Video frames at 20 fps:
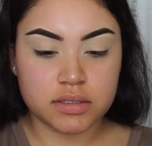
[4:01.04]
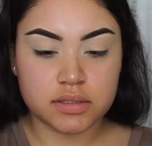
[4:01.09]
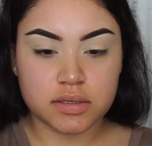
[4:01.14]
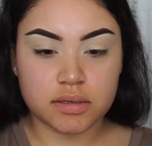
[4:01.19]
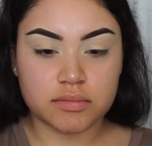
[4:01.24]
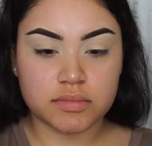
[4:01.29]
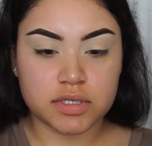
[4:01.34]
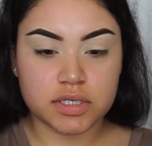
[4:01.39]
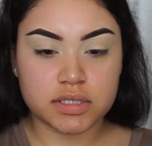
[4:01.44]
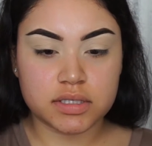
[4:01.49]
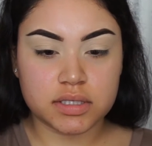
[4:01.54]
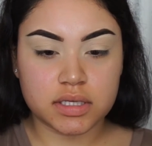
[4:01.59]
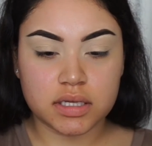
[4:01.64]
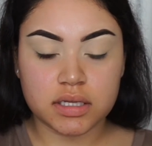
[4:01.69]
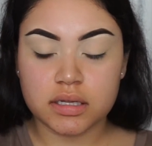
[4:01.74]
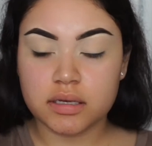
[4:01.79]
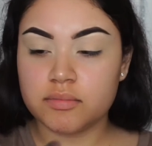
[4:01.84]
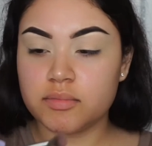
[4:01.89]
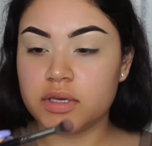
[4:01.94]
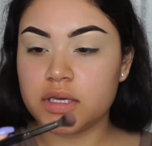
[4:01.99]
So I'm just going
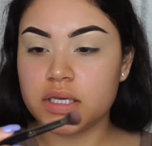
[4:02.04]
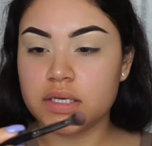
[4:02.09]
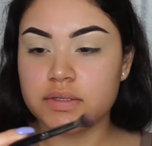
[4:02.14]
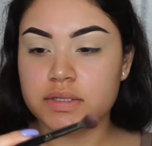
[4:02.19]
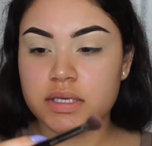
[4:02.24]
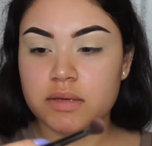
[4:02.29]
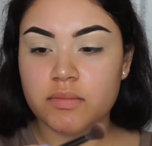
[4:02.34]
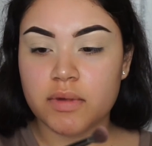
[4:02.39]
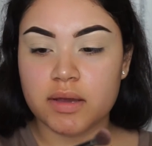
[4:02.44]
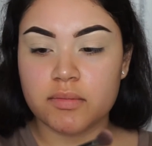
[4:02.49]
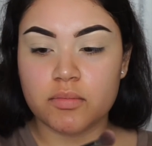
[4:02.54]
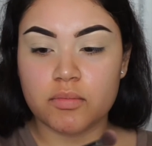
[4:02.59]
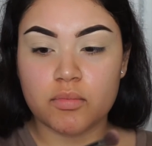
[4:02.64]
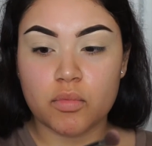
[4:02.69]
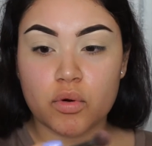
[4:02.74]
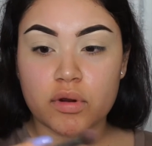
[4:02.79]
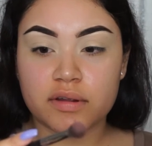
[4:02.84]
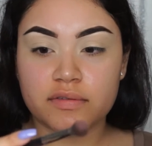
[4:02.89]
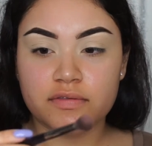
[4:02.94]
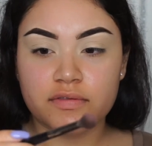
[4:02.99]
to be using my
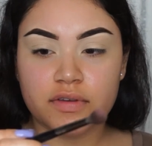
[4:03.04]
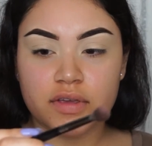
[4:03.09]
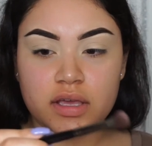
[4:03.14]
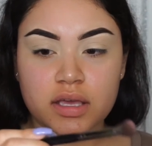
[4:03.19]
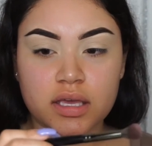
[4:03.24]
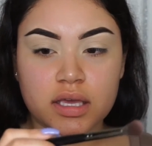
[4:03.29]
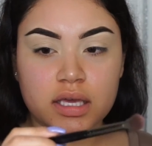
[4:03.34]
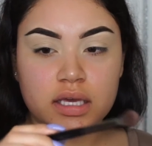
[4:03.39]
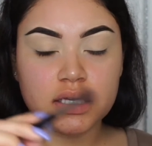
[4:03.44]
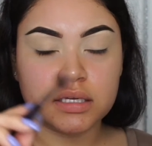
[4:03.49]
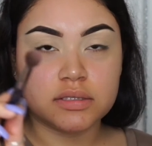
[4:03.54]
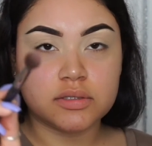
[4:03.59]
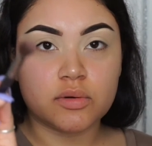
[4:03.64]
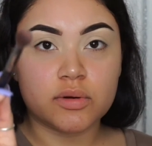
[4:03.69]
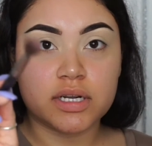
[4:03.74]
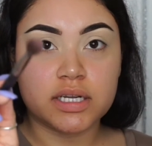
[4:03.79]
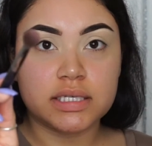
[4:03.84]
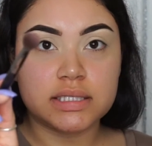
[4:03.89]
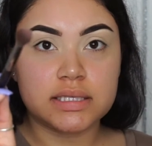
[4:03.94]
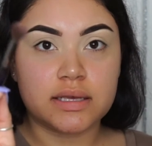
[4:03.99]
Morphe
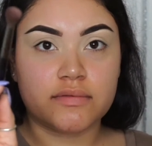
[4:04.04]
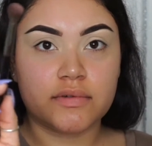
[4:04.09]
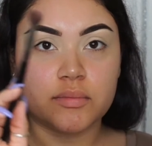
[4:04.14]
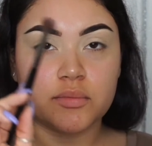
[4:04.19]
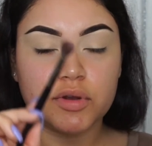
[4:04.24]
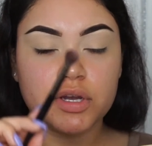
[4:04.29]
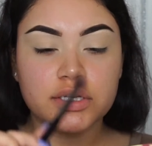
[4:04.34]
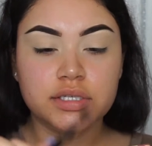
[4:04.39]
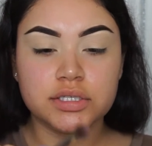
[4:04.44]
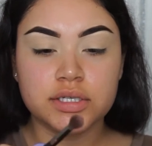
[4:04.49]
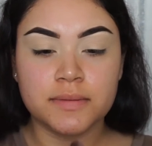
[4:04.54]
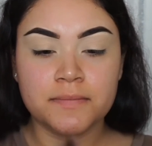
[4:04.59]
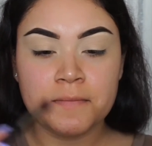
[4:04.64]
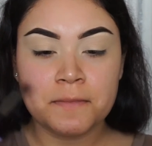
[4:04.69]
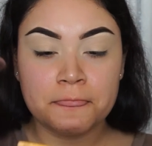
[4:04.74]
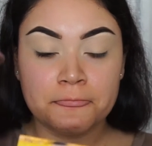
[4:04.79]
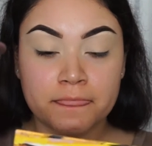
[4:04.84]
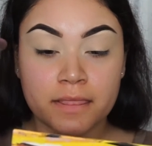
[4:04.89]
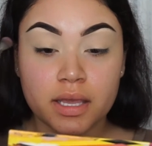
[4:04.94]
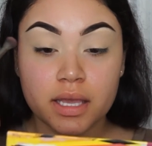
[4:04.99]
E27 brush
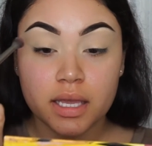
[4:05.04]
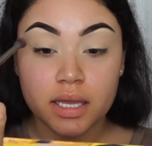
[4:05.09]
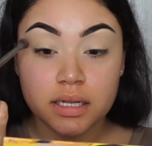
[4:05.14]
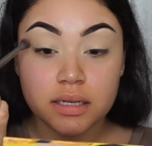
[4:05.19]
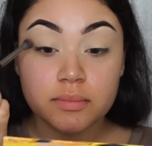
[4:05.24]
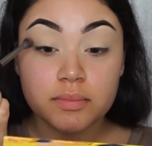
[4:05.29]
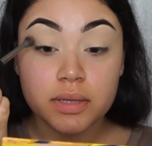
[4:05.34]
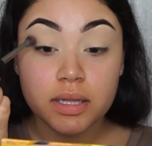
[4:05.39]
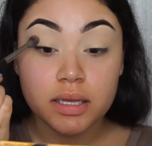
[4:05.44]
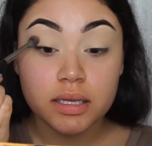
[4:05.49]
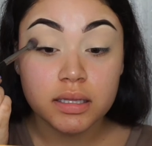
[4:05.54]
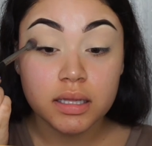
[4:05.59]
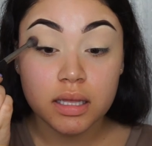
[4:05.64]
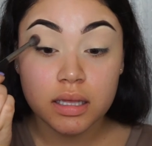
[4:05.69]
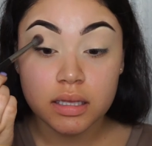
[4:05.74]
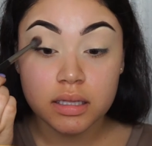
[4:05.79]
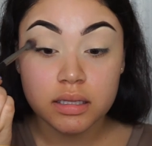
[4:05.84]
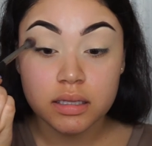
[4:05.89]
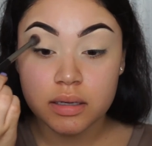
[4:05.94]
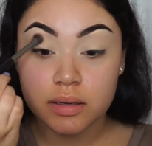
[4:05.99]
and applying
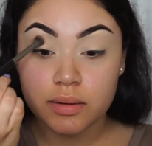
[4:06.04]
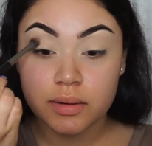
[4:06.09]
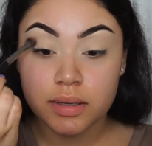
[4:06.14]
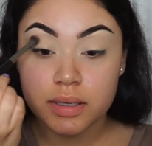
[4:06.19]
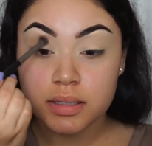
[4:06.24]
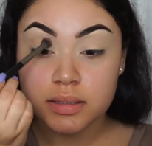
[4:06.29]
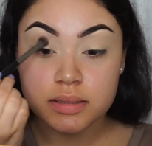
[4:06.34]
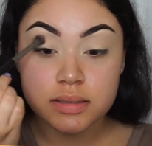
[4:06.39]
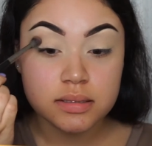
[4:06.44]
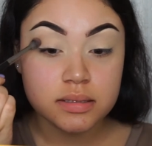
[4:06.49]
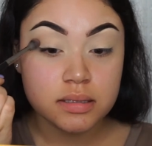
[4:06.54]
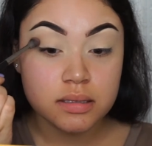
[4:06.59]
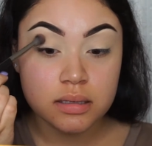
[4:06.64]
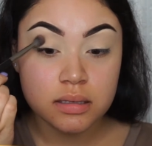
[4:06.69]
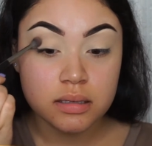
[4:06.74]
that in the crease.